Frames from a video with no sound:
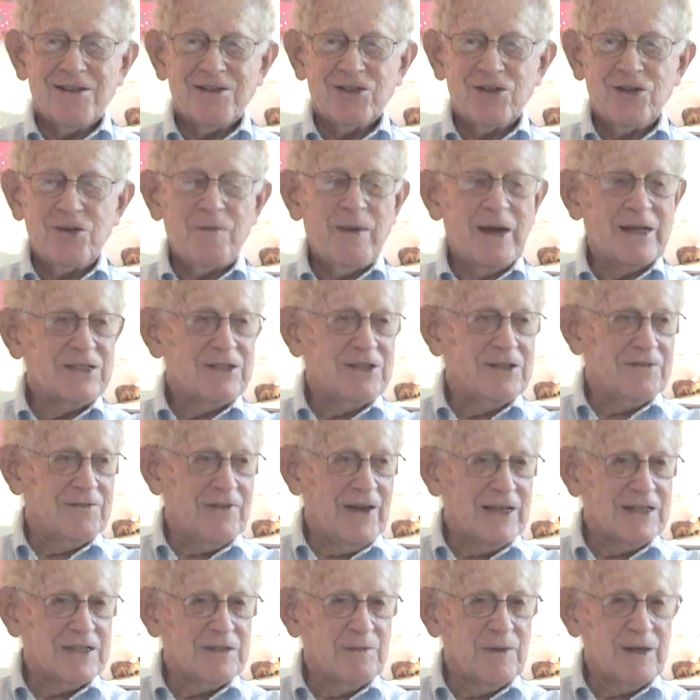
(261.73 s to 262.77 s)
too much
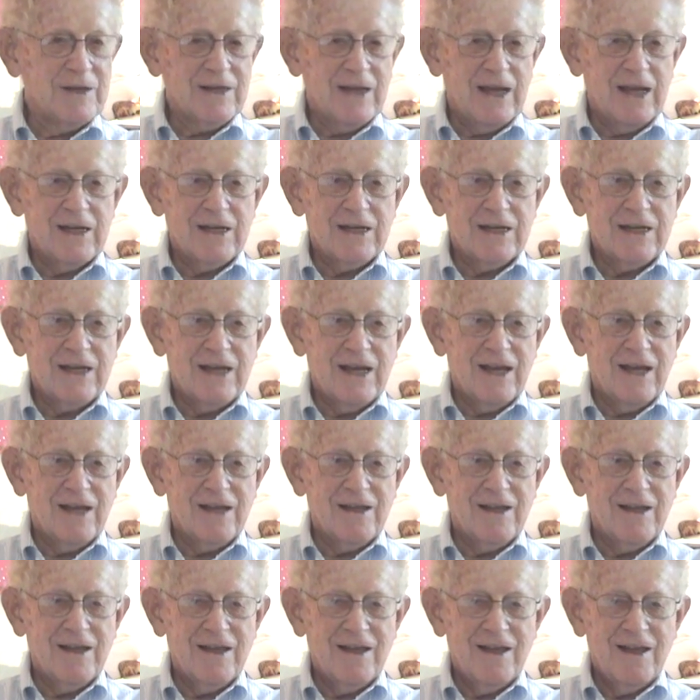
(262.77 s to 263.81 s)
investment, and
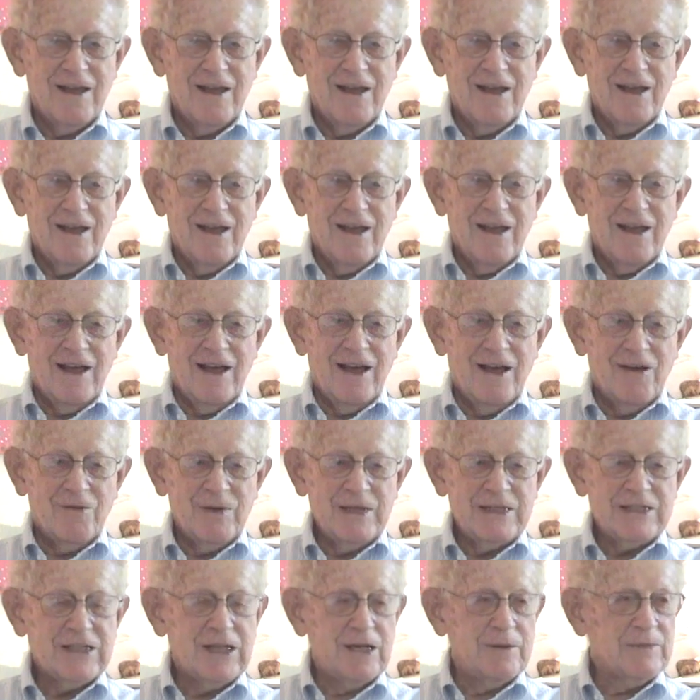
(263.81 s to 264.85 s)

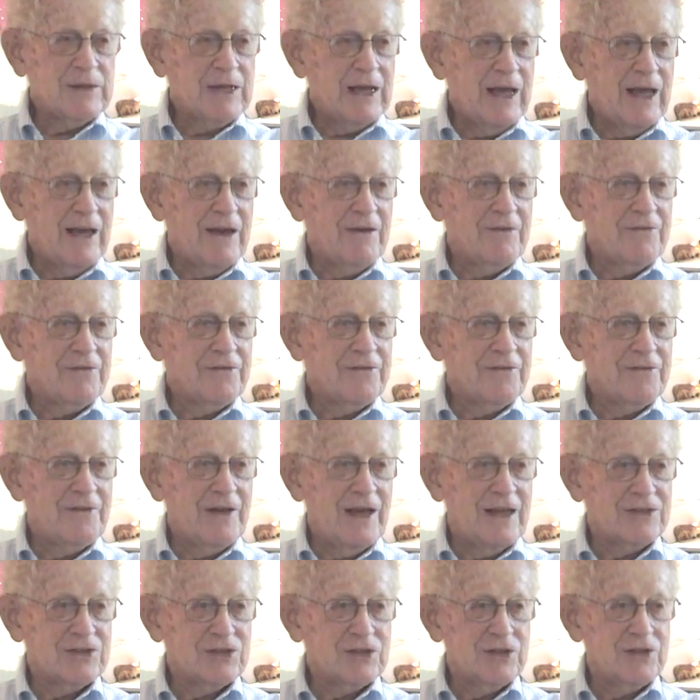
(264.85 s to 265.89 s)
we seem to have,
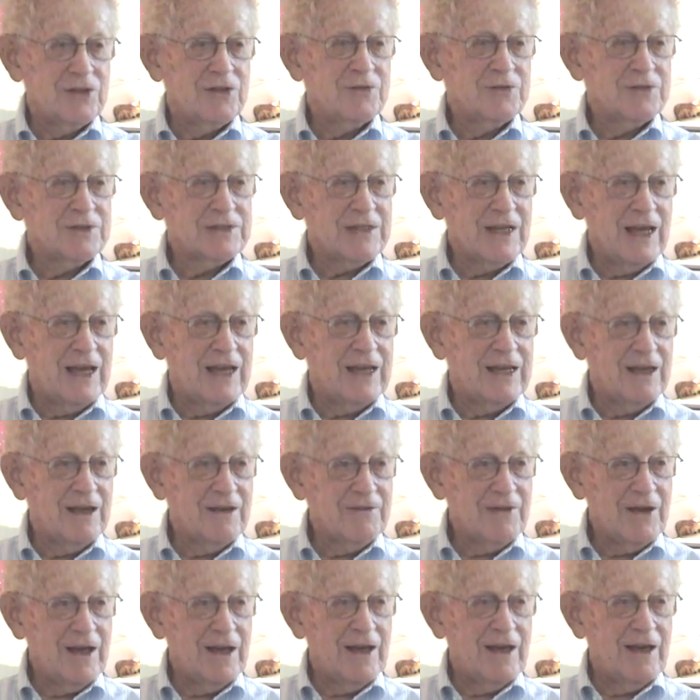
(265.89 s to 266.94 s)
as Jews,
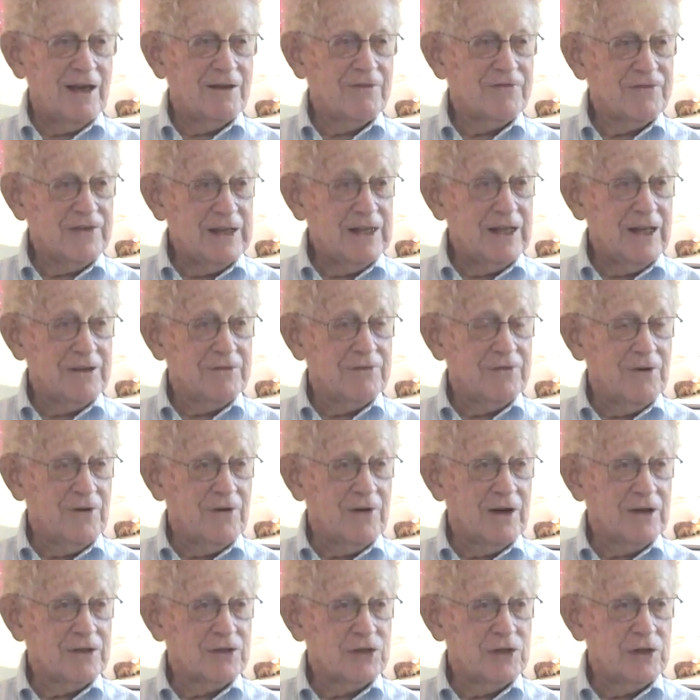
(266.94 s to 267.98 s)
a feeling
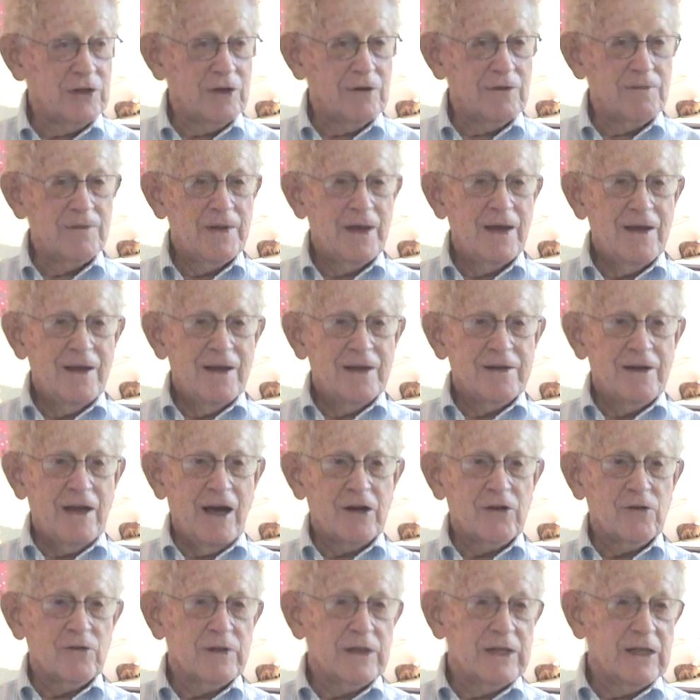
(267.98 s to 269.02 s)
for it, you know.
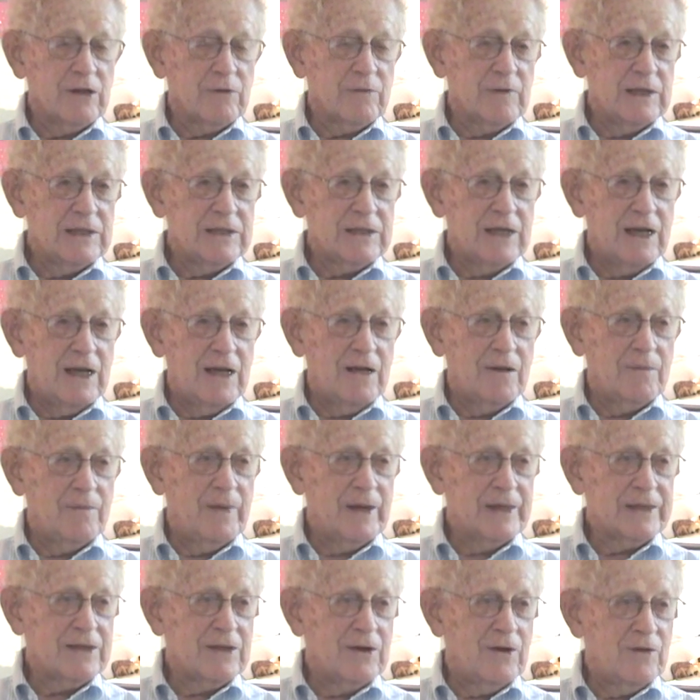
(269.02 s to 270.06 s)
Not only the retail,
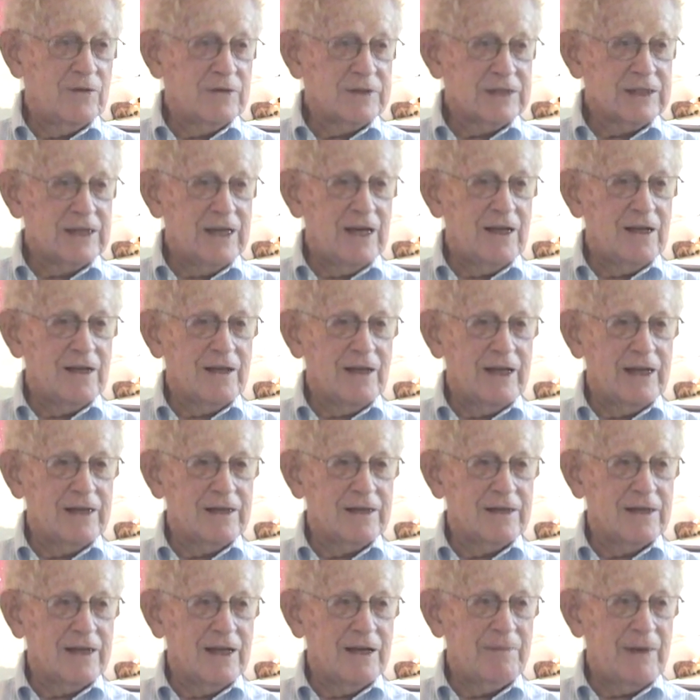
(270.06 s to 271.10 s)
but the wholesale
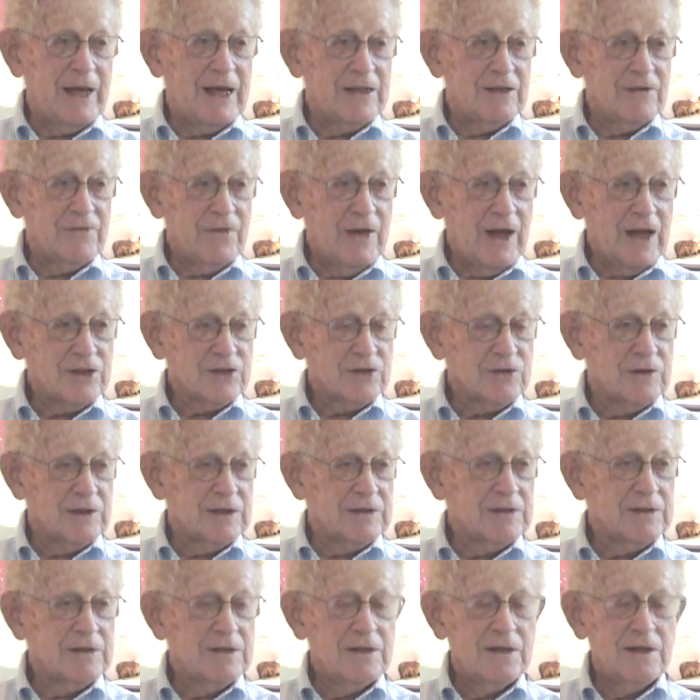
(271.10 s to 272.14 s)
and
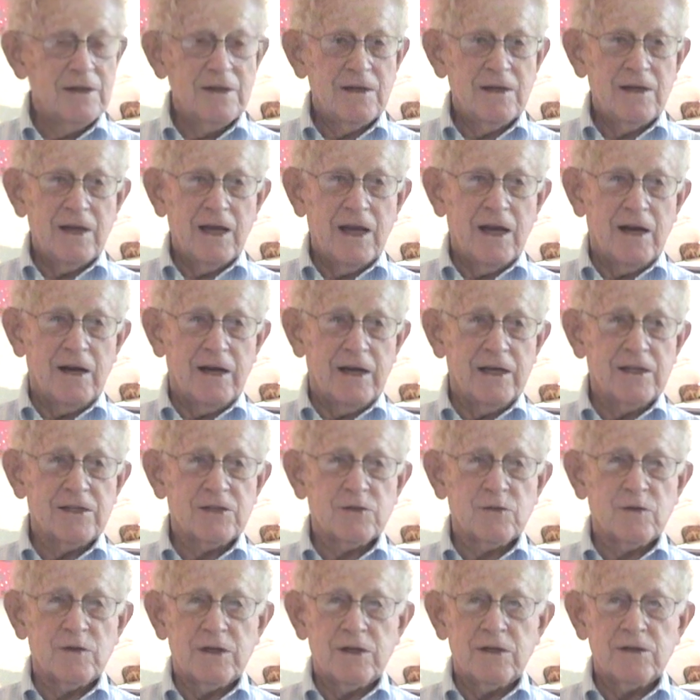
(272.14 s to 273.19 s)
manufacturing
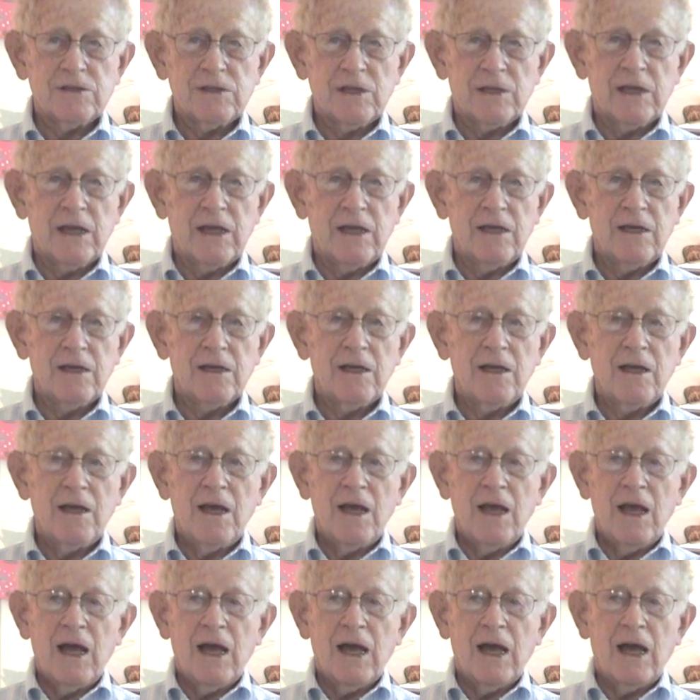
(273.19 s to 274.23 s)
areas were usually
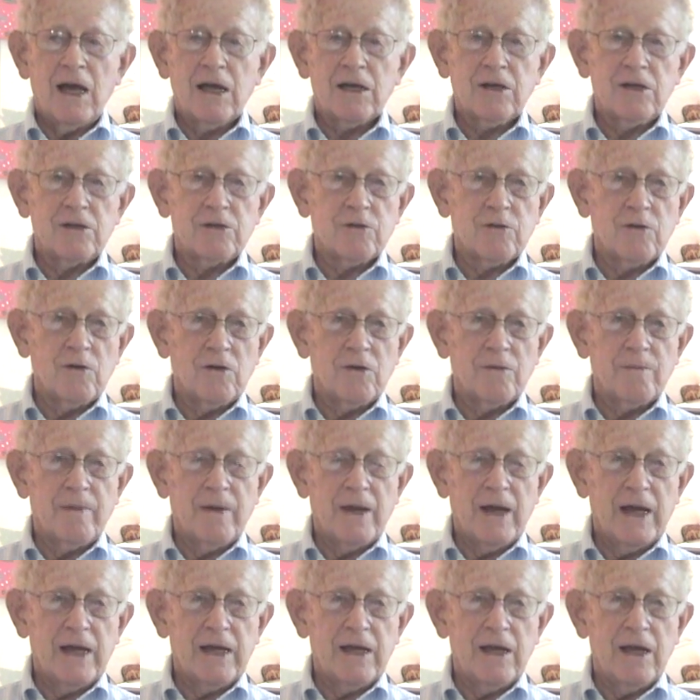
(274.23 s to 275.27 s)
controlled
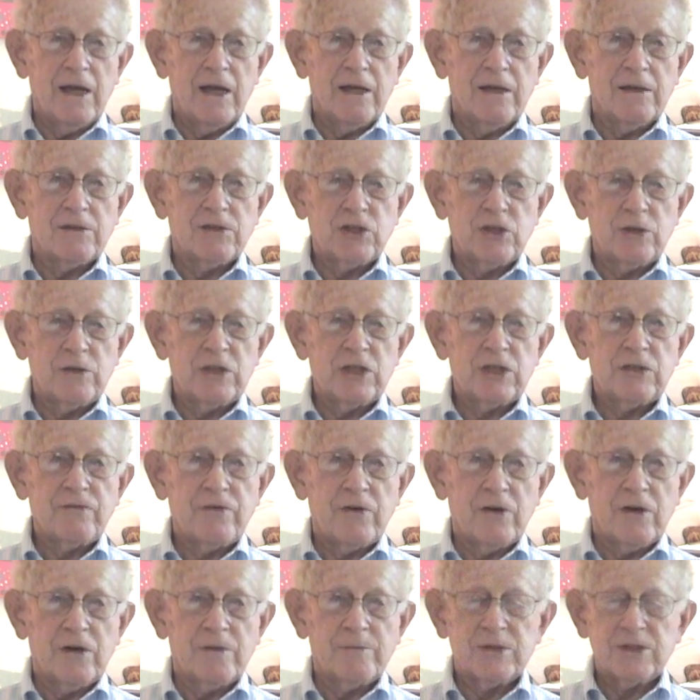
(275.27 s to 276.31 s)
by Jewish
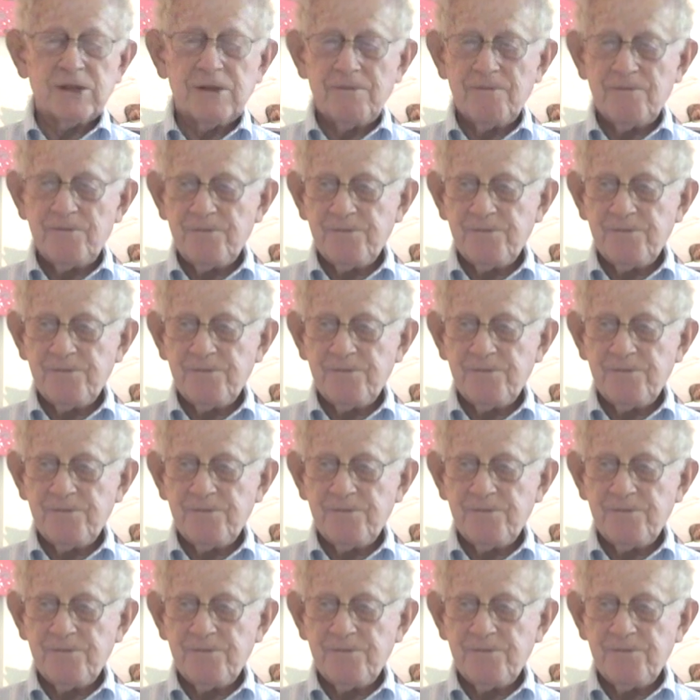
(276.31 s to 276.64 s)
firms.